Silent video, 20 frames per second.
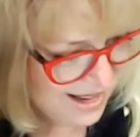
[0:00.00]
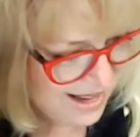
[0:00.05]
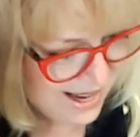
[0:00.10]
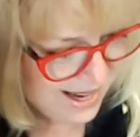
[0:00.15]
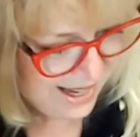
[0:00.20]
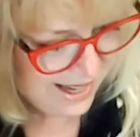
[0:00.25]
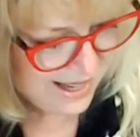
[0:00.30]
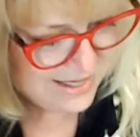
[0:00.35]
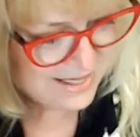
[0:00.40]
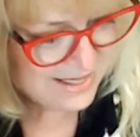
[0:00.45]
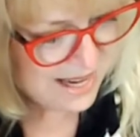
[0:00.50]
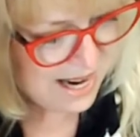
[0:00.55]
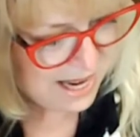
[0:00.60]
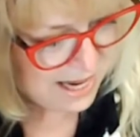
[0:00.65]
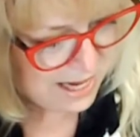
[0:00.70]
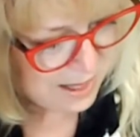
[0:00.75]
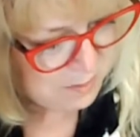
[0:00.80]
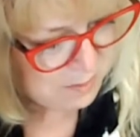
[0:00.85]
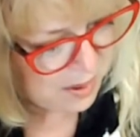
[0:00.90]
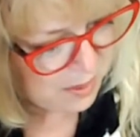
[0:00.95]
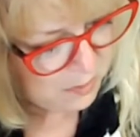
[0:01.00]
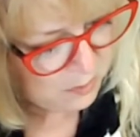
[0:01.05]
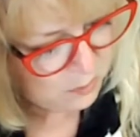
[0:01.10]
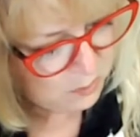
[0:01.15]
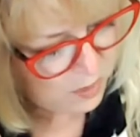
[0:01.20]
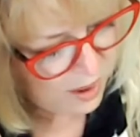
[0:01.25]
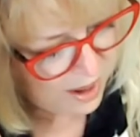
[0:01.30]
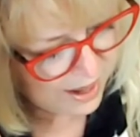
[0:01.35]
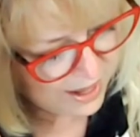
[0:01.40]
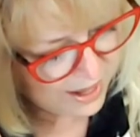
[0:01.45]
His name
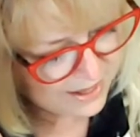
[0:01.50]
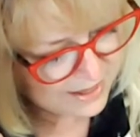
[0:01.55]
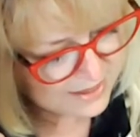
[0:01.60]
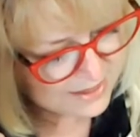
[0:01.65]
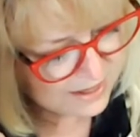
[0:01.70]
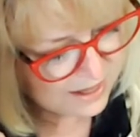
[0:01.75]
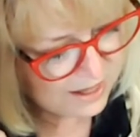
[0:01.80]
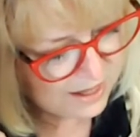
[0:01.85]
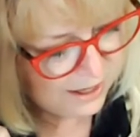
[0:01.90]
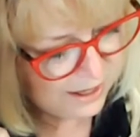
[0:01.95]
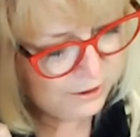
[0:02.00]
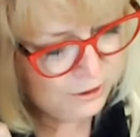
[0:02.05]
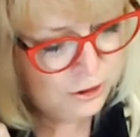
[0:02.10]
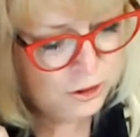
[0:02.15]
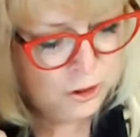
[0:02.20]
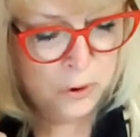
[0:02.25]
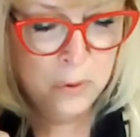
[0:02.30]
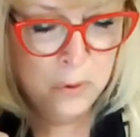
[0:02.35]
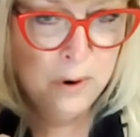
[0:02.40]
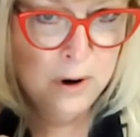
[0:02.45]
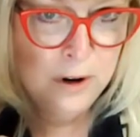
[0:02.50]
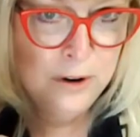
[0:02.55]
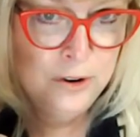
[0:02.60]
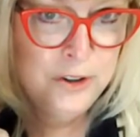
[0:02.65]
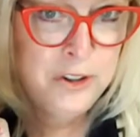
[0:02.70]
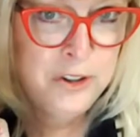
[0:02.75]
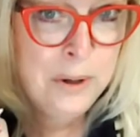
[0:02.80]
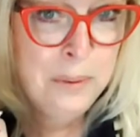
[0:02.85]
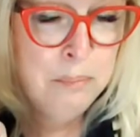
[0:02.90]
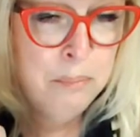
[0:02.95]
was
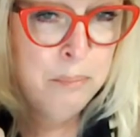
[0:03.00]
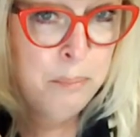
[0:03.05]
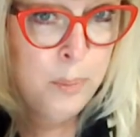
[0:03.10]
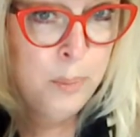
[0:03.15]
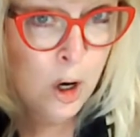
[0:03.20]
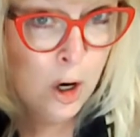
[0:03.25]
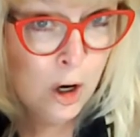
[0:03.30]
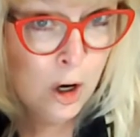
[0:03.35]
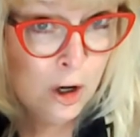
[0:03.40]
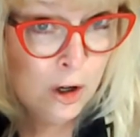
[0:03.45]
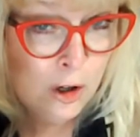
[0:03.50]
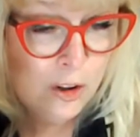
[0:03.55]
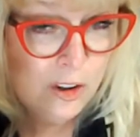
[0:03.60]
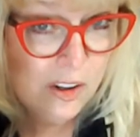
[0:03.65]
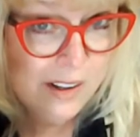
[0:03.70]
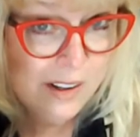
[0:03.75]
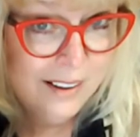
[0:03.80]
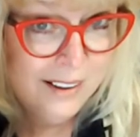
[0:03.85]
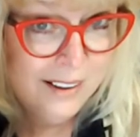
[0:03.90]
George Bird